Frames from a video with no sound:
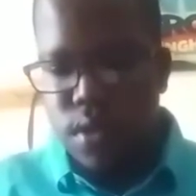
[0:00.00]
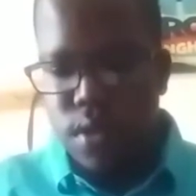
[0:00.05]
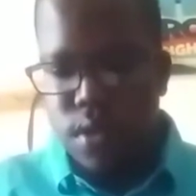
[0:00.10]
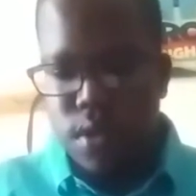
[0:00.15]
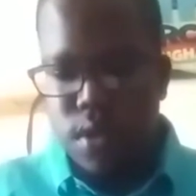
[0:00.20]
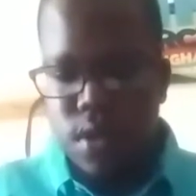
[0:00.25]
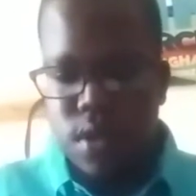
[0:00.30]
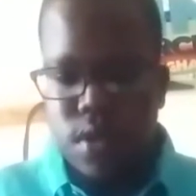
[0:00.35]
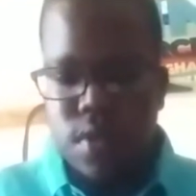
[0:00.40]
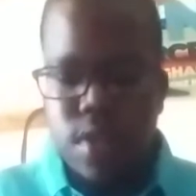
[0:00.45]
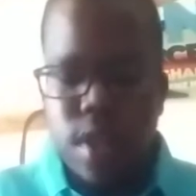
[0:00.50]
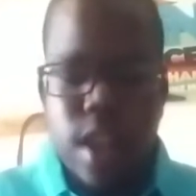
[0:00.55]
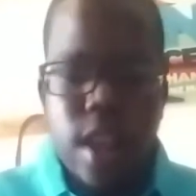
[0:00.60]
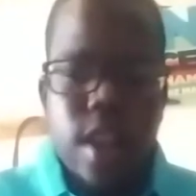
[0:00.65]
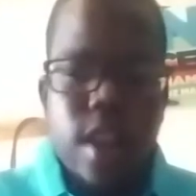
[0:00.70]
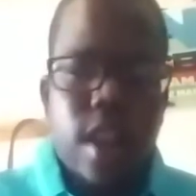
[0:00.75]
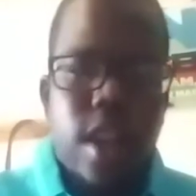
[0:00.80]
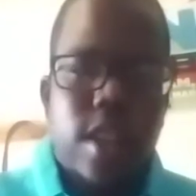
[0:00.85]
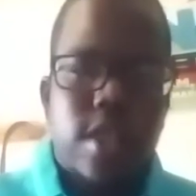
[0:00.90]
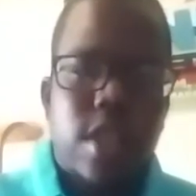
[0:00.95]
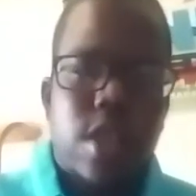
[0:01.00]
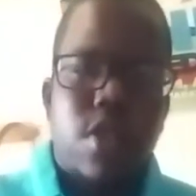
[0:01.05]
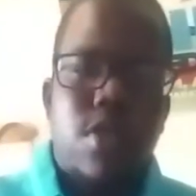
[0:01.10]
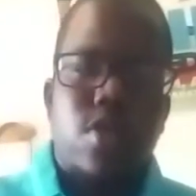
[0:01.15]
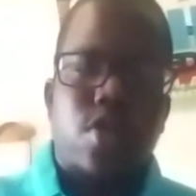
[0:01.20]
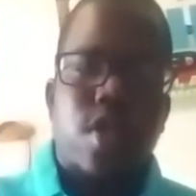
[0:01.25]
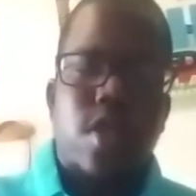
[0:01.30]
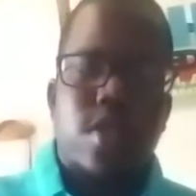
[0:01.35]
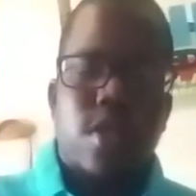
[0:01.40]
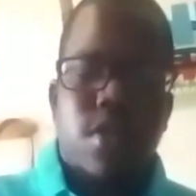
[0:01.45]
So, and like I said, you can
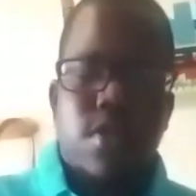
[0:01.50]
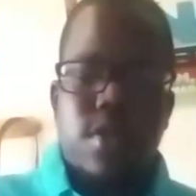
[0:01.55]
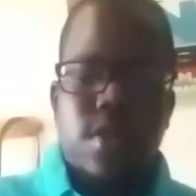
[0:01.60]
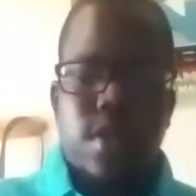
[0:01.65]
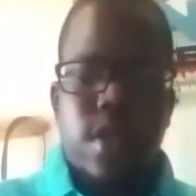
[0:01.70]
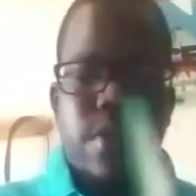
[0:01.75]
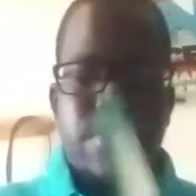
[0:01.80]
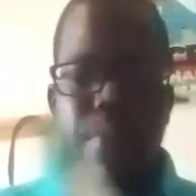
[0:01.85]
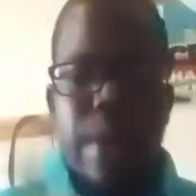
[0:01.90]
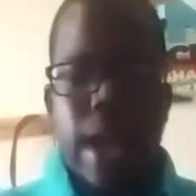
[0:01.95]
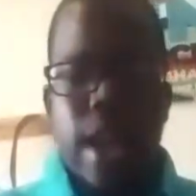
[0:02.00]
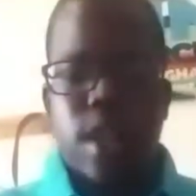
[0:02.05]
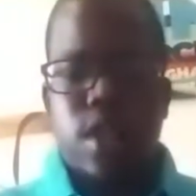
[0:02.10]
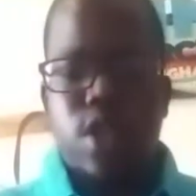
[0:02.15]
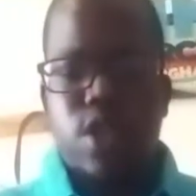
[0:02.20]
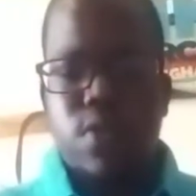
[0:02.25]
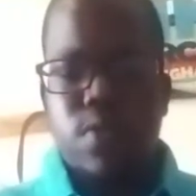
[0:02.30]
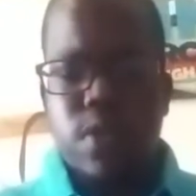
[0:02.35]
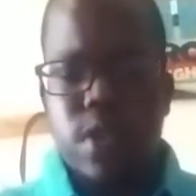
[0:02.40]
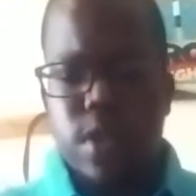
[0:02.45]
trace all this stuff back to